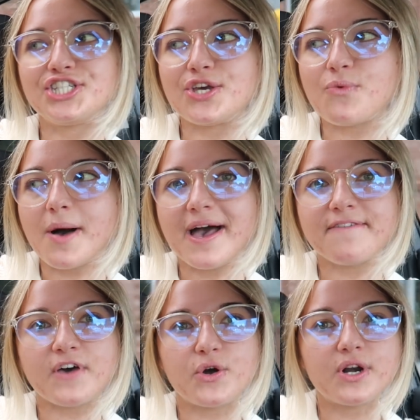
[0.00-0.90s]
Do you want my
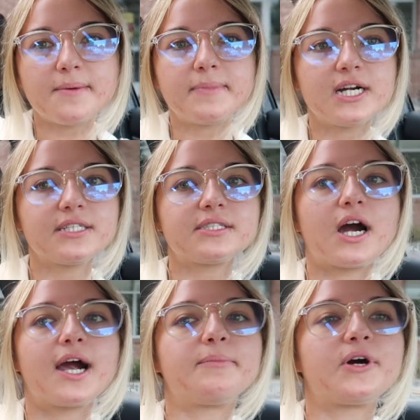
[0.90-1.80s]
phone number?
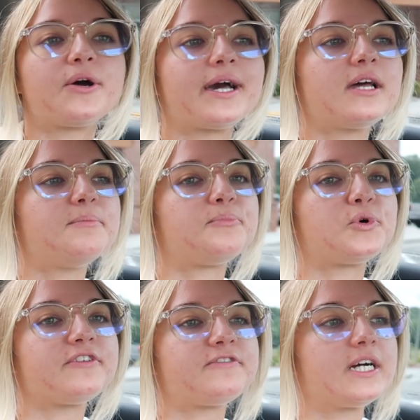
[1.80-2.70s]
Sorry, bro, I got a
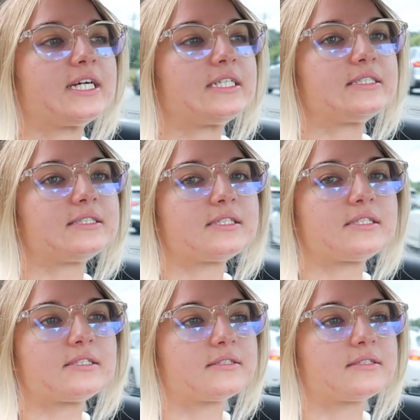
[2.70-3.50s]
boyfriend.